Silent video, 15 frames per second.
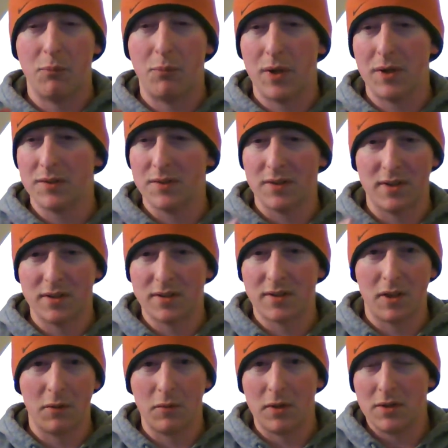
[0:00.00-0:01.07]
Basically, it's
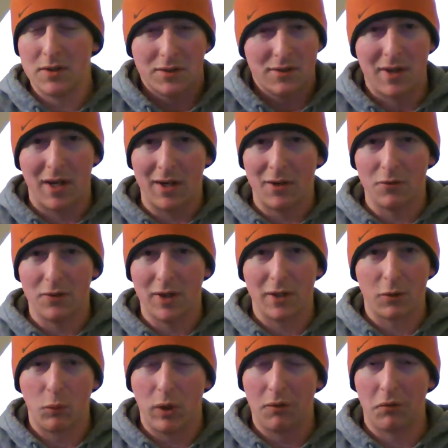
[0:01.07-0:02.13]
going to be just kind of
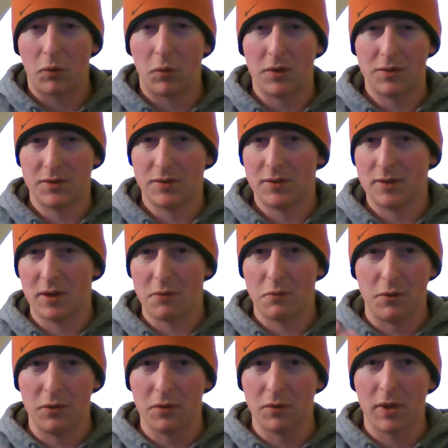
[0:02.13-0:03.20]
like whatever questions I
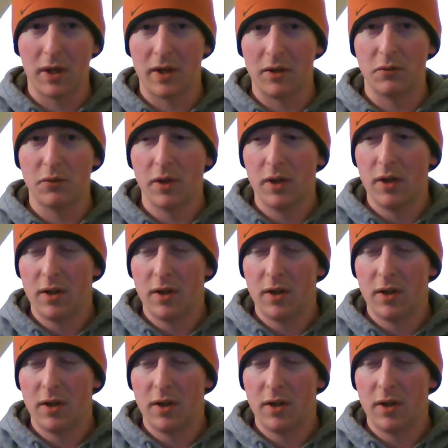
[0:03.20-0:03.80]
feel kind of,